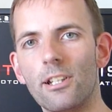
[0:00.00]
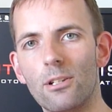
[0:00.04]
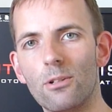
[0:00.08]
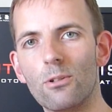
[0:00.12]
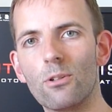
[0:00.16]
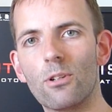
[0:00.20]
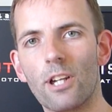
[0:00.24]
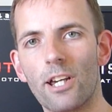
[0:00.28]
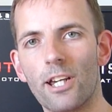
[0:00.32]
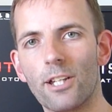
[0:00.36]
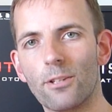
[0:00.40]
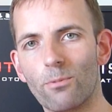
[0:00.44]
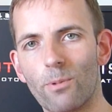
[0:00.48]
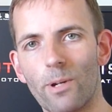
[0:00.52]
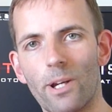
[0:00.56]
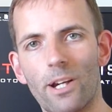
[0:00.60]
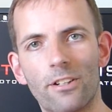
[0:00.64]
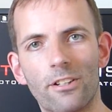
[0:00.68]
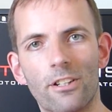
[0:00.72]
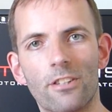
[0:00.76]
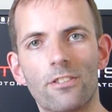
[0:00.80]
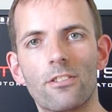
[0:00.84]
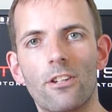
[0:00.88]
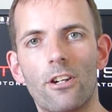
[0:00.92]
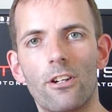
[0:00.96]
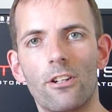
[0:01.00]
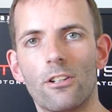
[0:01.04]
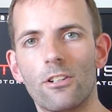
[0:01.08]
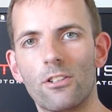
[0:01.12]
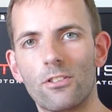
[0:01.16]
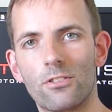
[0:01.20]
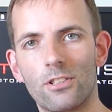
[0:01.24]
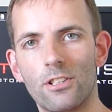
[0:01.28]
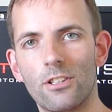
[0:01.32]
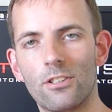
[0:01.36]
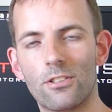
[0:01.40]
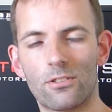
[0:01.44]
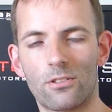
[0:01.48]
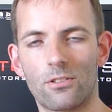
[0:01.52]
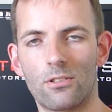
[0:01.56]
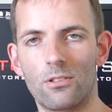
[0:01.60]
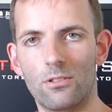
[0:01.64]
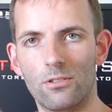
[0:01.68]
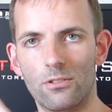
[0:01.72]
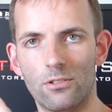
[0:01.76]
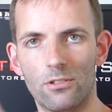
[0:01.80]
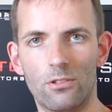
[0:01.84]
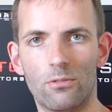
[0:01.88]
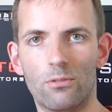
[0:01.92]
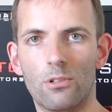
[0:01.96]
look at where the tire sits
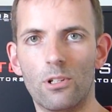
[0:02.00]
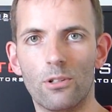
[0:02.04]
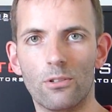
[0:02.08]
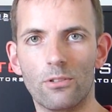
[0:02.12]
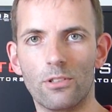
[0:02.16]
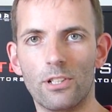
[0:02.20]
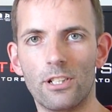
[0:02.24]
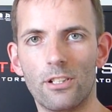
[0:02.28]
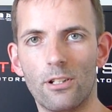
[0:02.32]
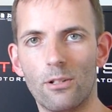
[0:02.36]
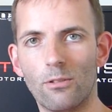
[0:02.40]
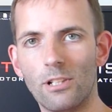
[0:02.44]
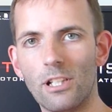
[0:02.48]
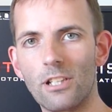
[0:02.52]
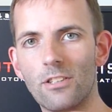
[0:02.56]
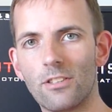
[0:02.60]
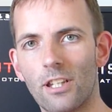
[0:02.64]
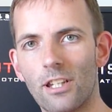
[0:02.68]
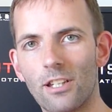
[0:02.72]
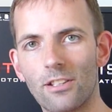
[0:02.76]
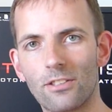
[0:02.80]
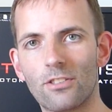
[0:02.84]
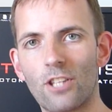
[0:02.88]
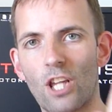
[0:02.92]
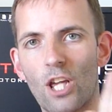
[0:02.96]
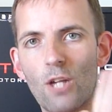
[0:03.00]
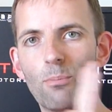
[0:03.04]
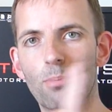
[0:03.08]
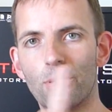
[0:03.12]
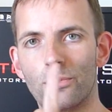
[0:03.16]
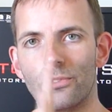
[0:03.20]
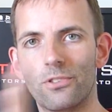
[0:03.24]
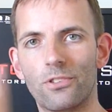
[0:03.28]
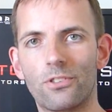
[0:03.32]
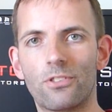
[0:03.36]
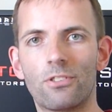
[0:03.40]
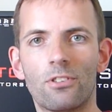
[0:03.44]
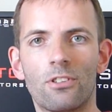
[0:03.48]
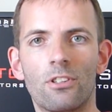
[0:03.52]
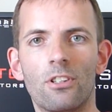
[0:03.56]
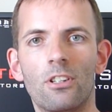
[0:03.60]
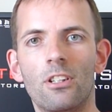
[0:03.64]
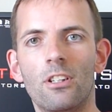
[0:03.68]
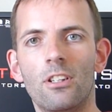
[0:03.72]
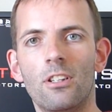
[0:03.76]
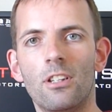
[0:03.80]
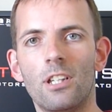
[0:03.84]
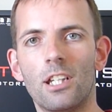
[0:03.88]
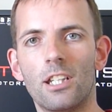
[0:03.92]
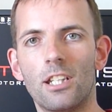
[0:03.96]
on the road. It only takes samples,
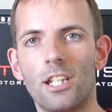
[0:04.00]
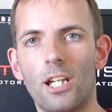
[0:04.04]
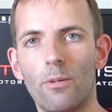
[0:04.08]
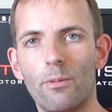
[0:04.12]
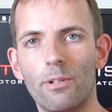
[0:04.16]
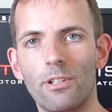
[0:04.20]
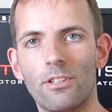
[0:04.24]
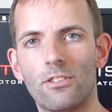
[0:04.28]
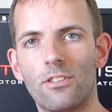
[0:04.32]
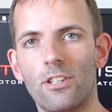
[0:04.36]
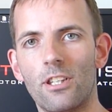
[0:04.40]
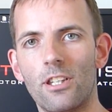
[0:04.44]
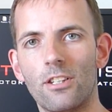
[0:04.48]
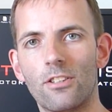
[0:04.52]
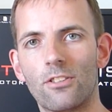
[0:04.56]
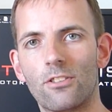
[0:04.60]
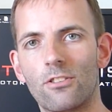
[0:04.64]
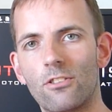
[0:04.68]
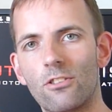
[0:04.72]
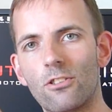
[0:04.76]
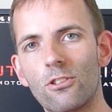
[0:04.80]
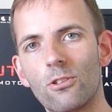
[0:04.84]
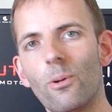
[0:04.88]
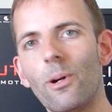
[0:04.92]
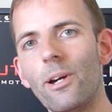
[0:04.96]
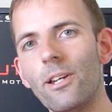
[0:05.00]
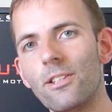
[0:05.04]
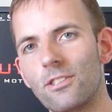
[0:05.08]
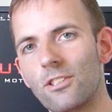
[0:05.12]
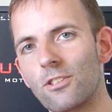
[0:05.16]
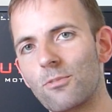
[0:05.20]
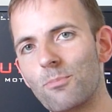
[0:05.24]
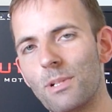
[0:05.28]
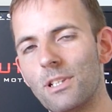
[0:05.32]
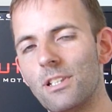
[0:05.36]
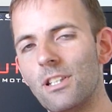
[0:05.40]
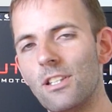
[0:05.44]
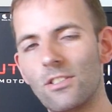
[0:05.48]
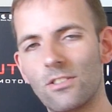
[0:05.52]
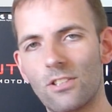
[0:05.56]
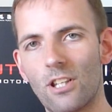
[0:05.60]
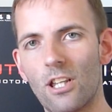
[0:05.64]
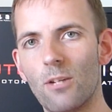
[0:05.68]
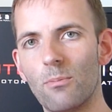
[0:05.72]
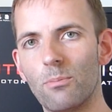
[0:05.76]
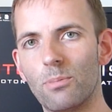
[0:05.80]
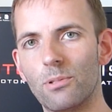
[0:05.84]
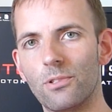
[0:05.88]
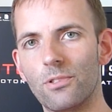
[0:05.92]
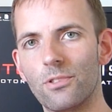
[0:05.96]
and now it takes twice as many
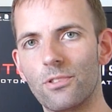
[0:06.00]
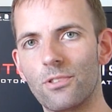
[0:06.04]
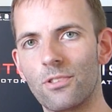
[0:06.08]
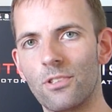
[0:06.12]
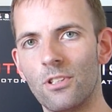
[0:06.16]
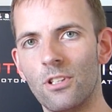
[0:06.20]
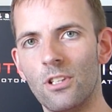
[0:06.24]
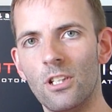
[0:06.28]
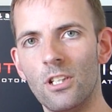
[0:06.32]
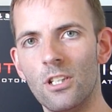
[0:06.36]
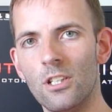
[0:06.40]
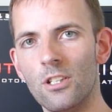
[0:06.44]
samples.